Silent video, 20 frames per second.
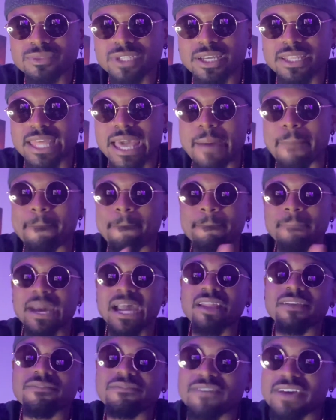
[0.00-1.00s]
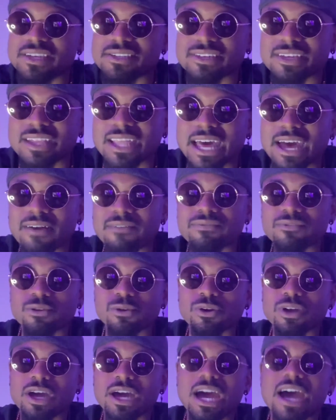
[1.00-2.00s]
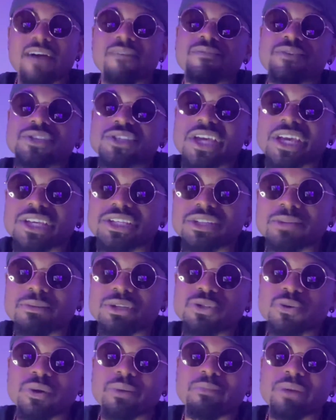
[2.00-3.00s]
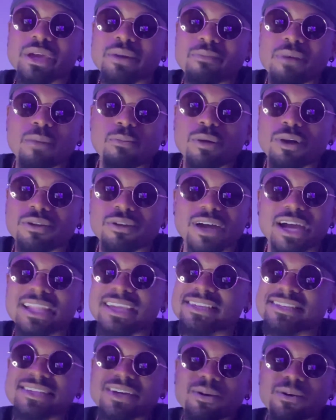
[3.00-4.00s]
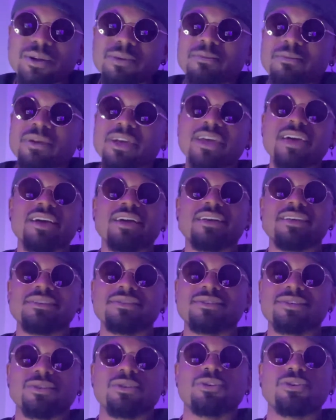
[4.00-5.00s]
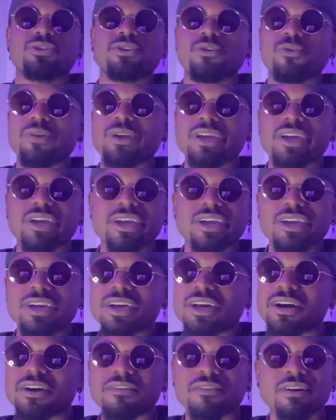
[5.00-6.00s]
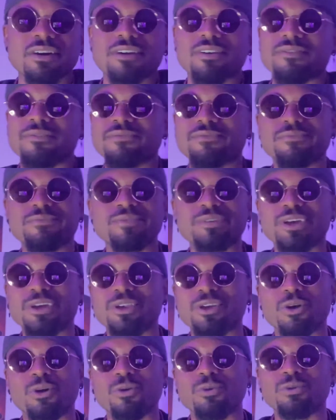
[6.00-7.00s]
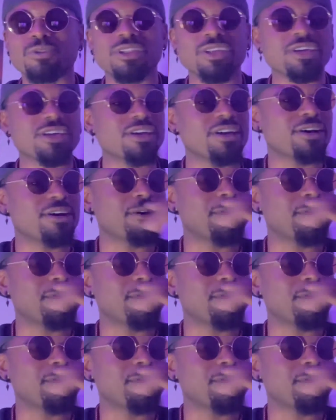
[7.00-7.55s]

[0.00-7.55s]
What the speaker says: that manifested after a conversation between me and my brother. I didn't tell him to the degree of you know, the